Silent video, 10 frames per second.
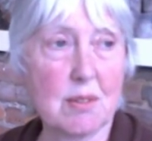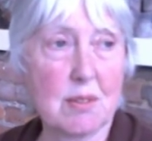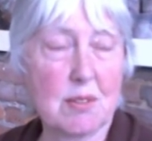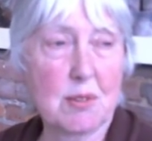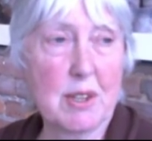
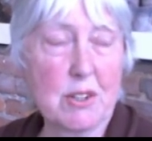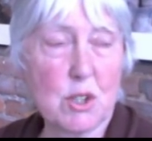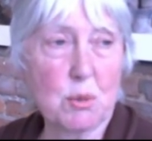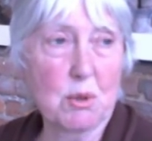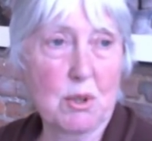
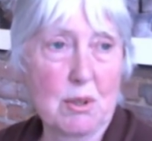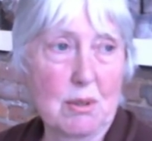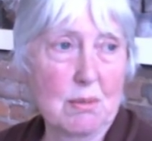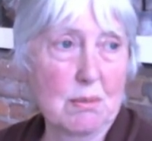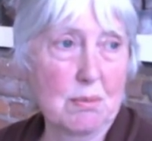
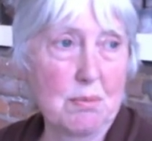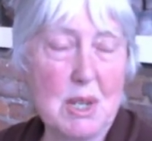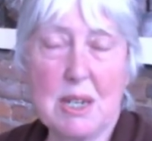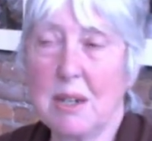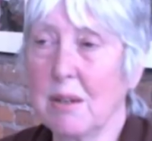sensual
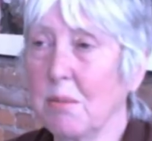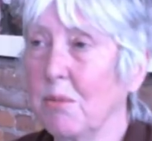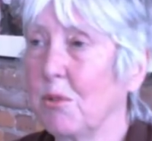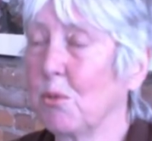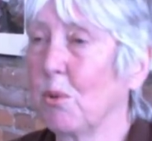
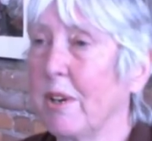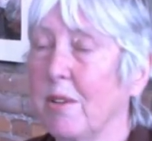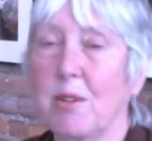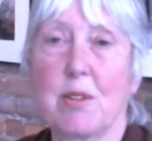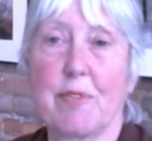mediums
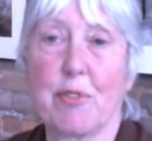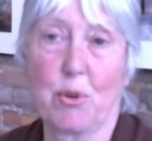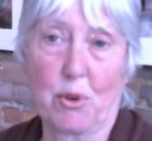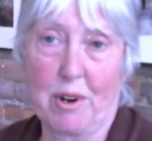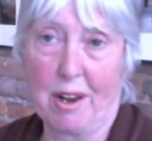with
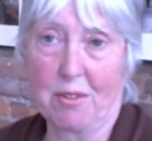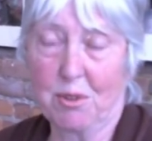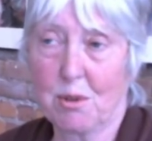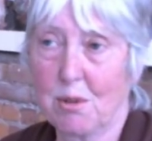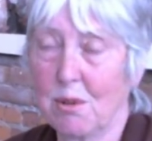
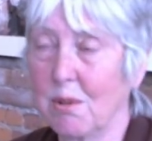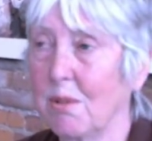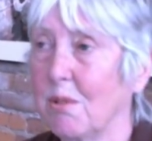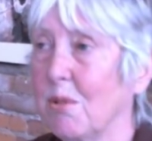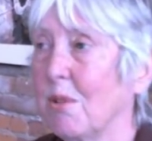photographs through
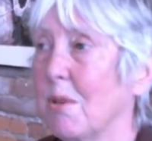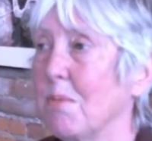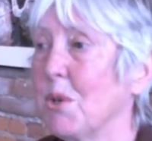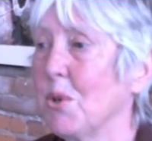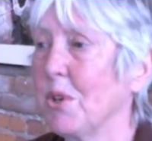the
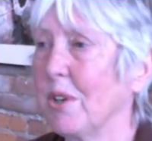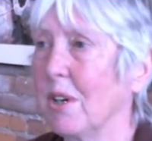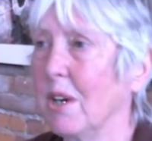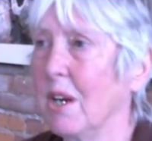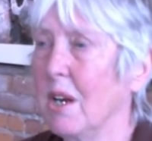computer.
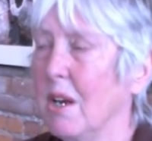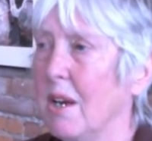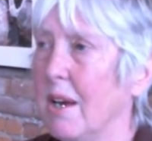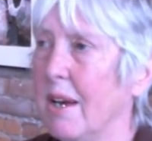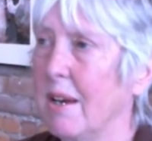
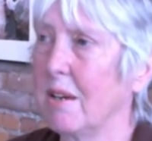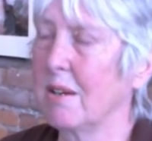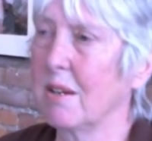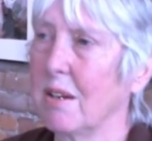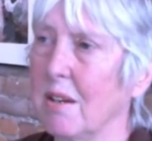And
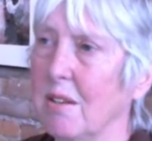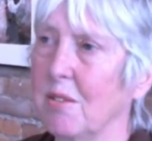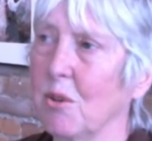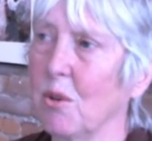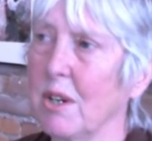
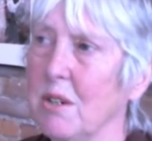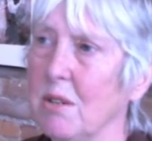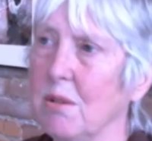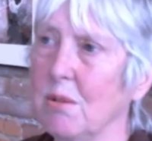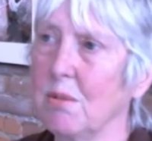so I
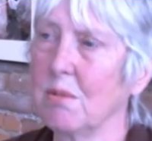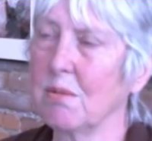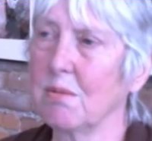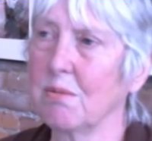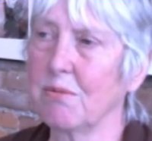do
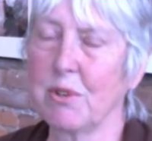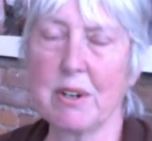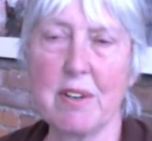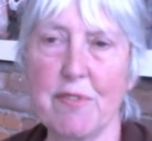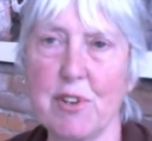
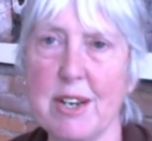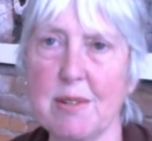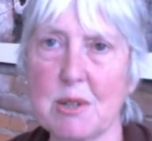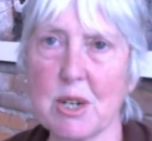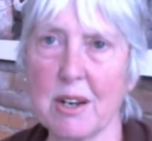very
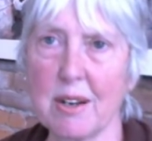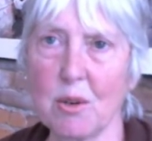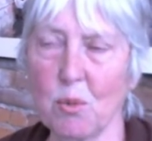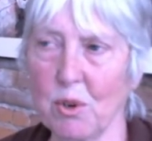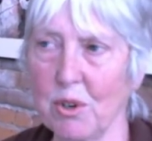
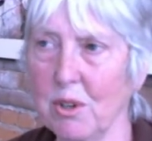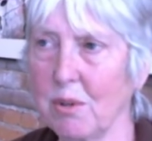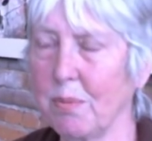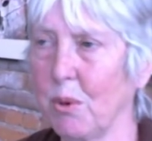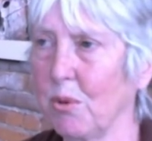freestyle
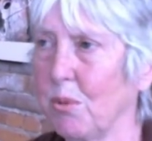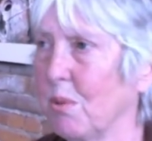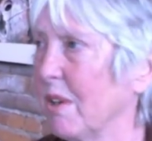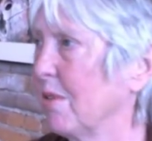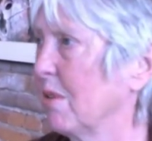work, both
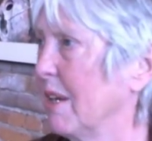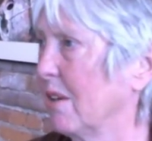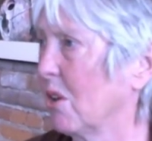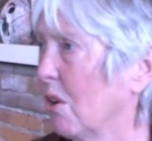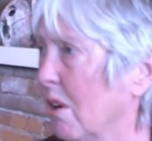with
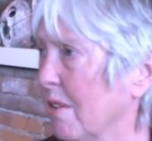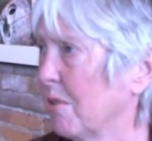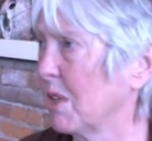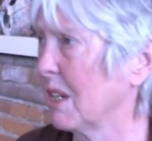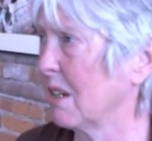
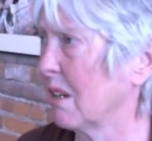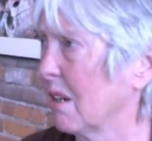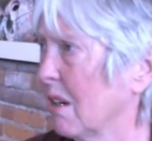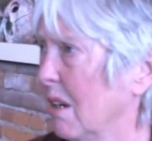encaustic,